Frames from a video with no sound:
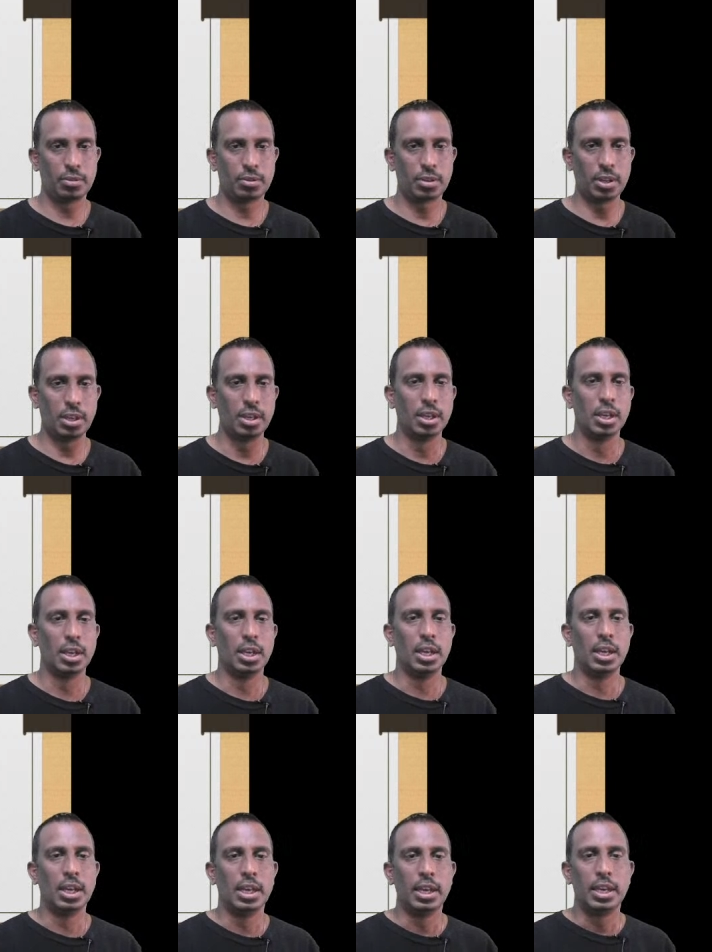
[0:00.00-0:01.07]
Okay.
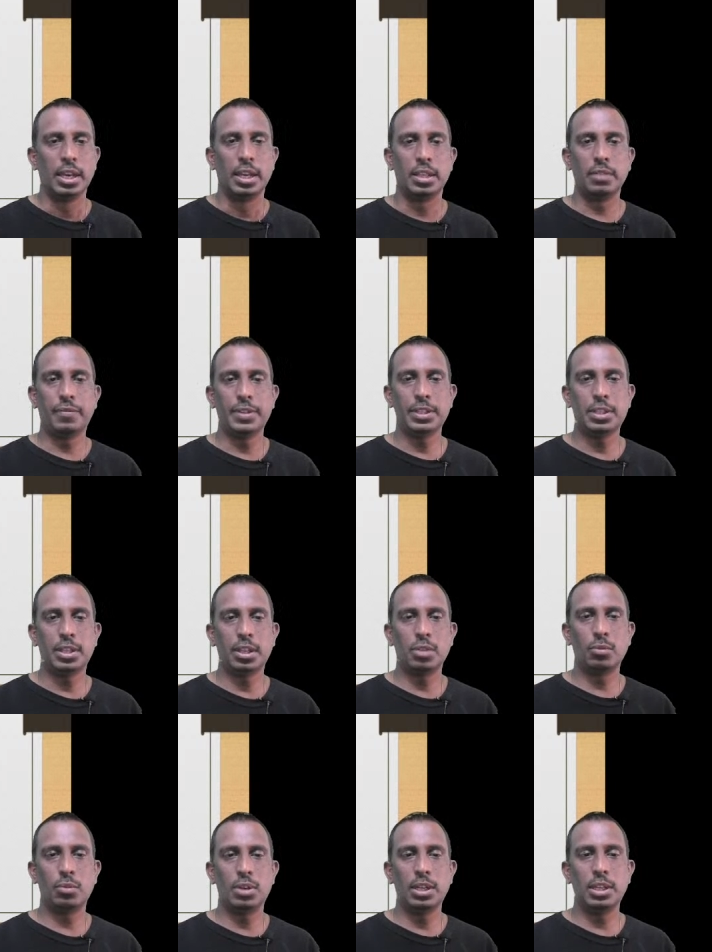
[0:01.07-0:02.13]
In the first year
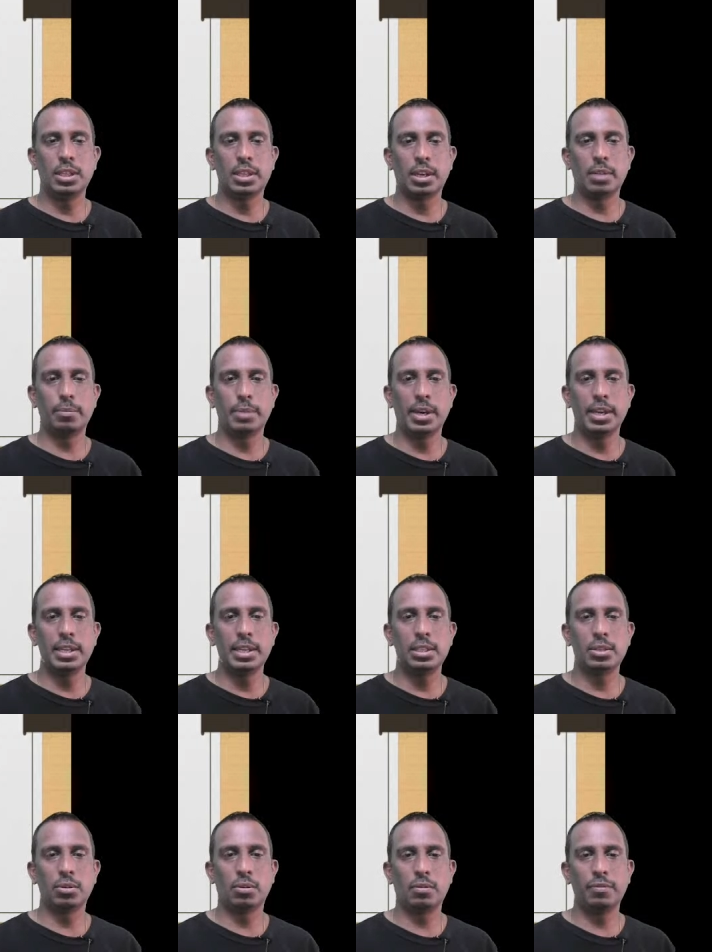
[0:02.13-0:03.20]
only, the
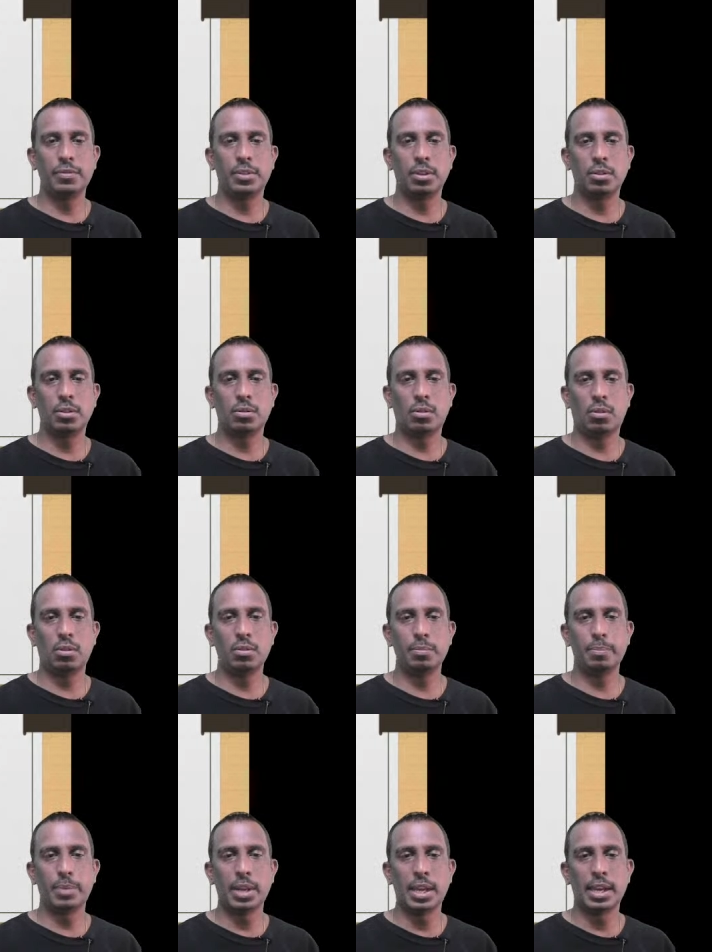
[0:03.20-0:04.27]
remains of the corn
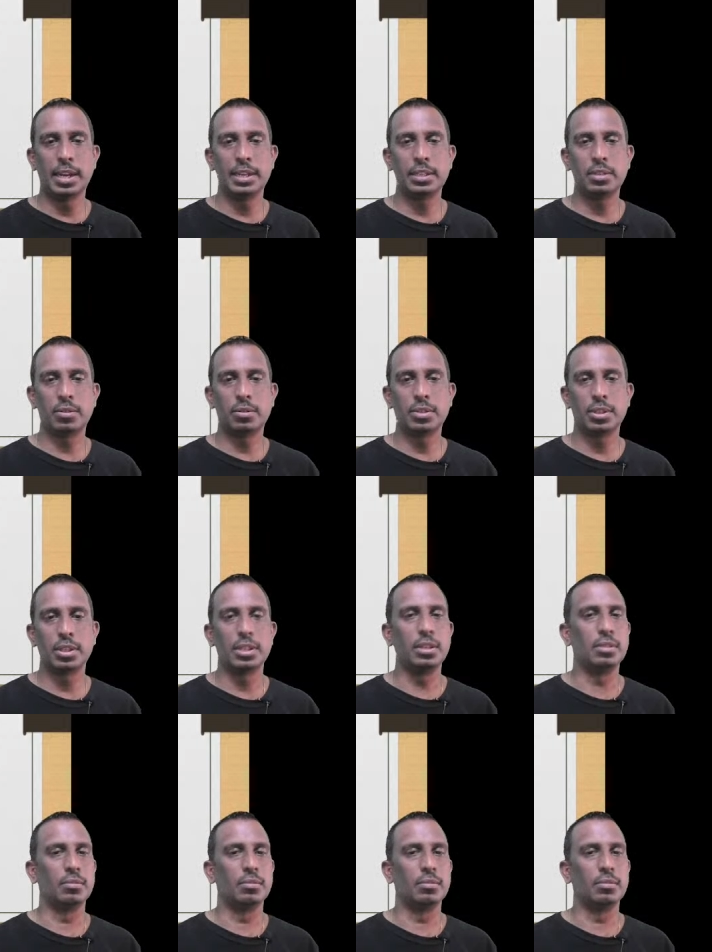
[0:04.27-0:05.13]
plants are seen.